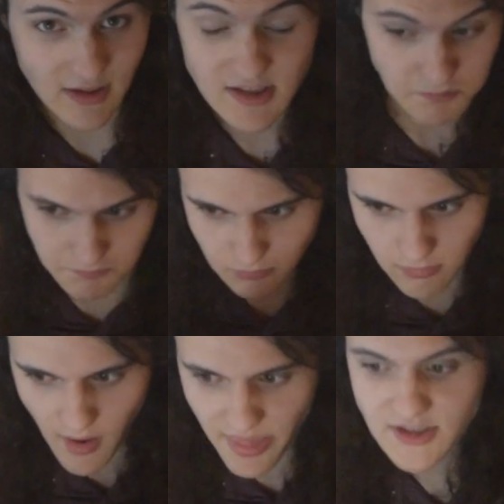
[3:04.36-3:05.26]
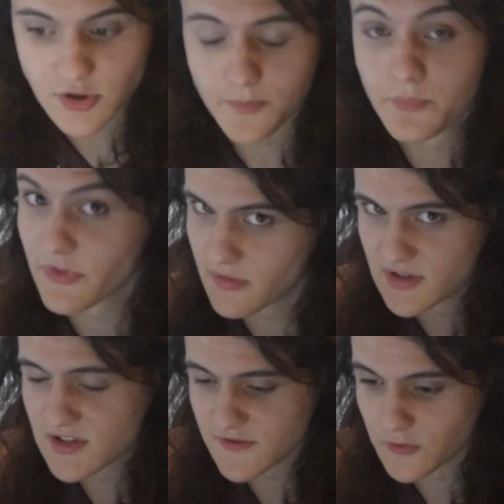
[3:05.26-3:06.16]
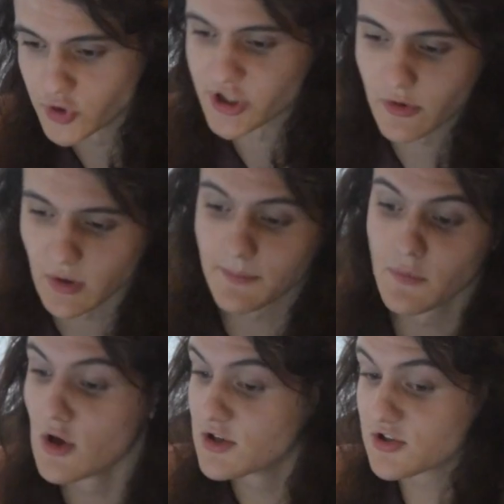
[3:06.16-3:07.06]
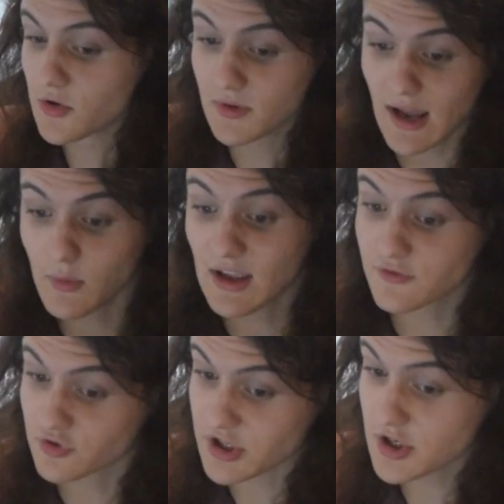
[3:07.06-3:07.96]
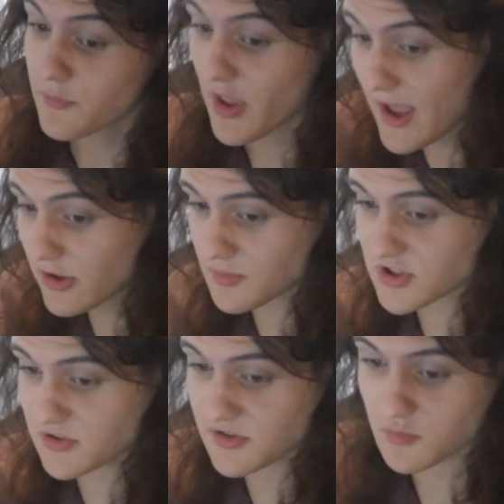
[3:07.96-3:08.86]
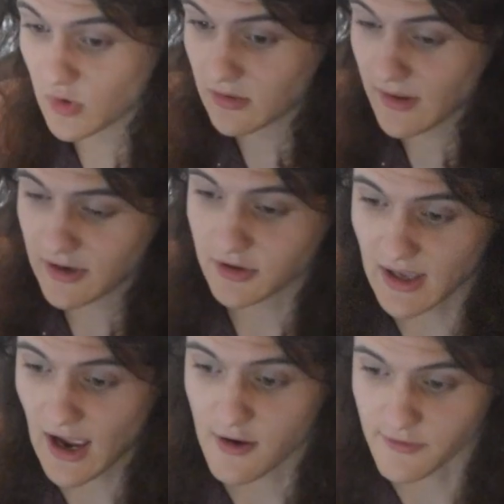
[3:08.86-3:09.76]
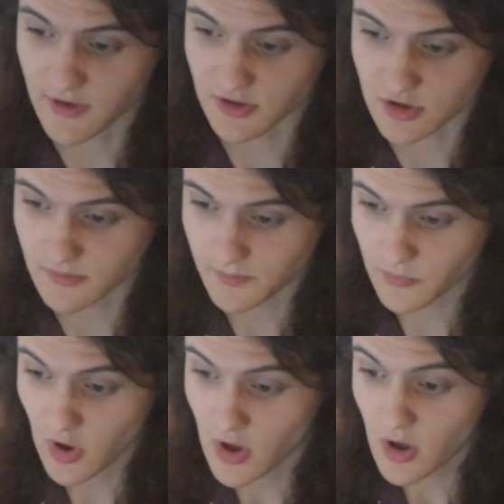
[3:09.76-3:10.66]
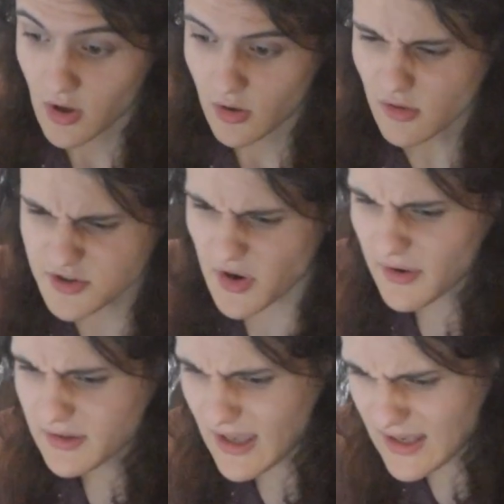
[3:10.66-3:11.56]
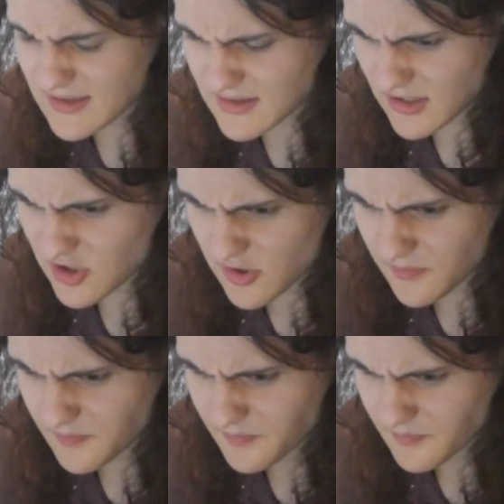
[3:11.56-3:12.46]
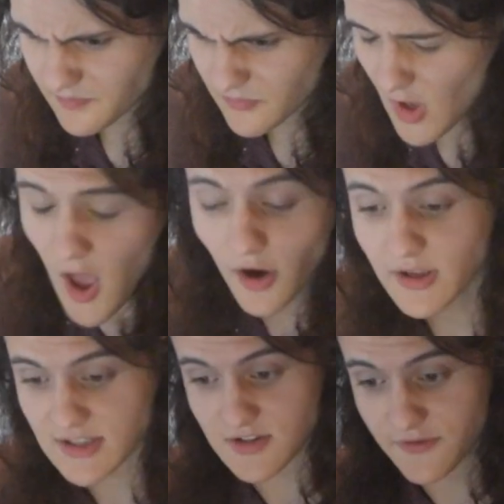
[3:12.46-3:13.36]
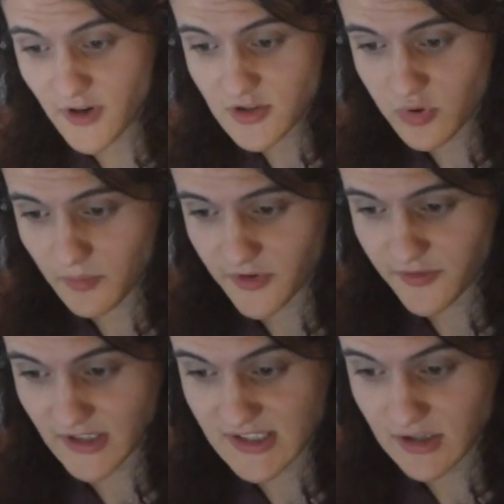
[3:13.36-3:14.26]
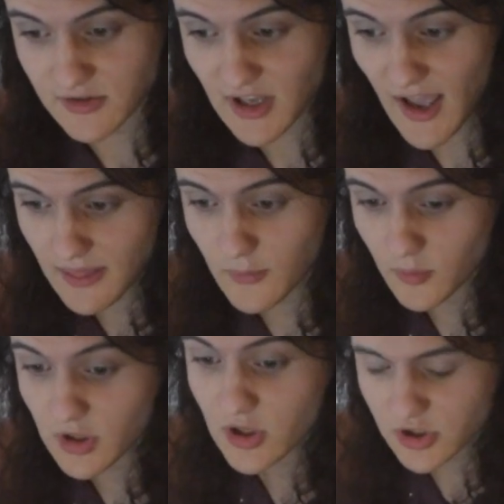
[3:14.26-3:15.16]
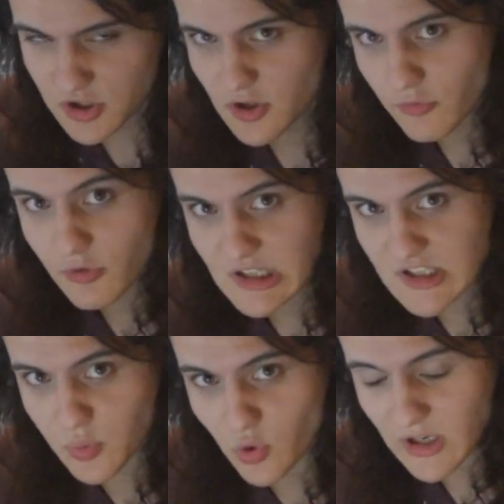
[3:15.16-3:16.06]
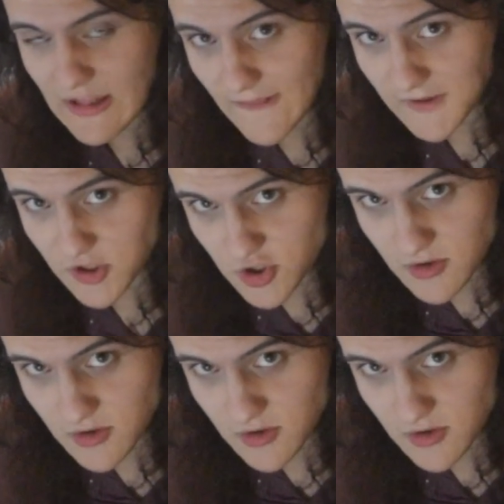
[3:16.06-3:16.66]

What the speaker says: this, but they do. This is foreshadowing. So now we have treasure and obstacles. Well, how do you get out of the dungeon? Also, how do you get into the dungeon? Okay, so the first problem to fix here is that at the moment, you don't really spawn in the dungeon.